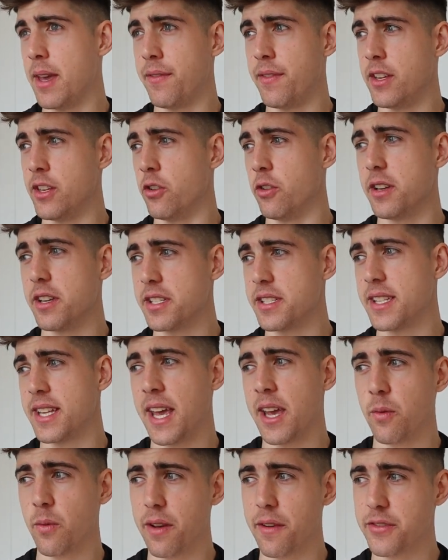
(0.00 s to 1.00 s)
If you know you're
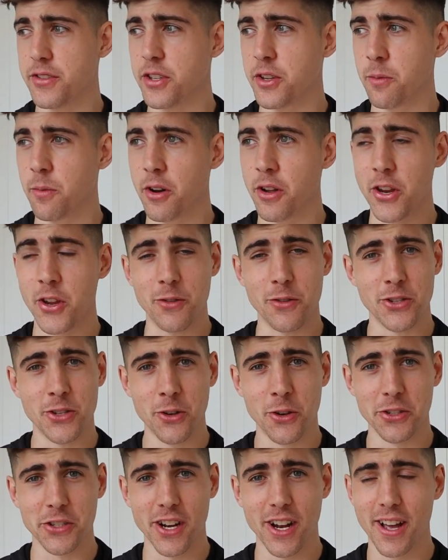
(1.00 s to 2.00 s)
staying with someone who
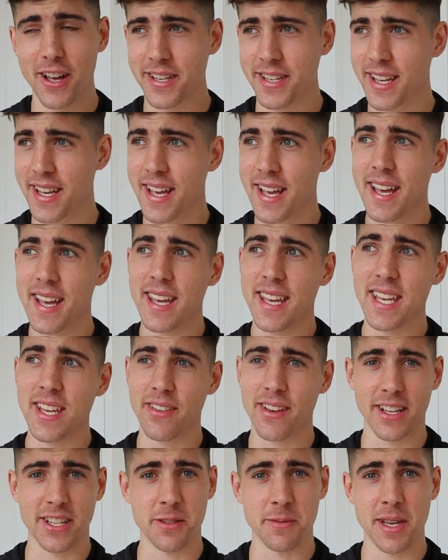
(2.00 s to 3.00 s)
snores a lot,
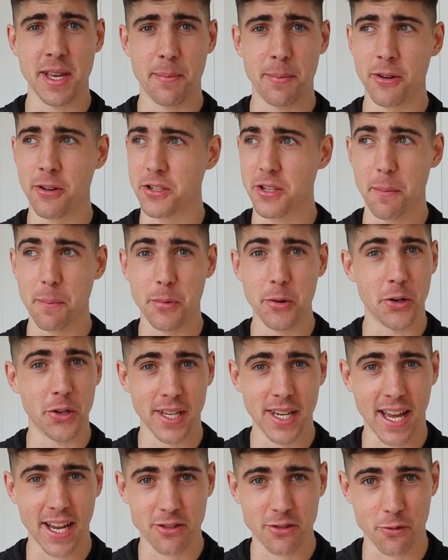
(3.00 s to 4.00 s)
either get some earplugs or
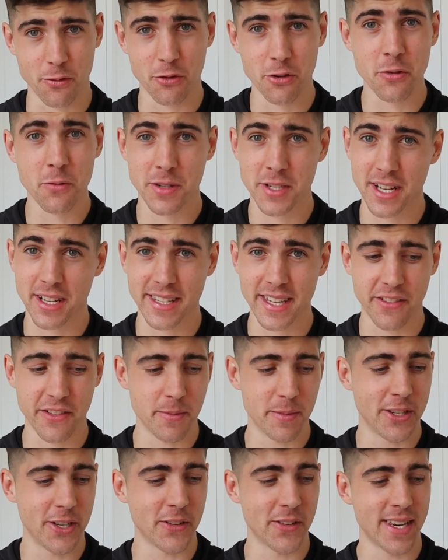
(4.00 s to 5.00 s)
book an extra room, which I'll
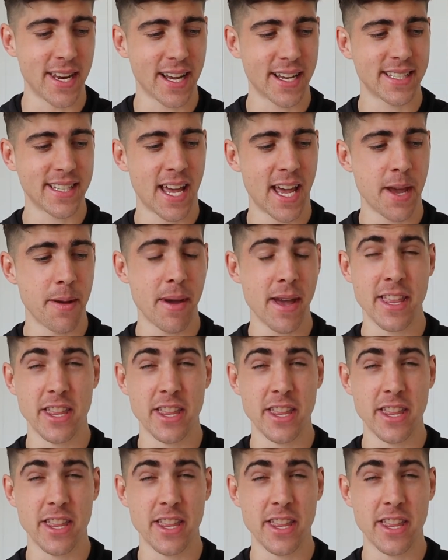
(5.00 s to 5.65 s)
definitely be doing next time.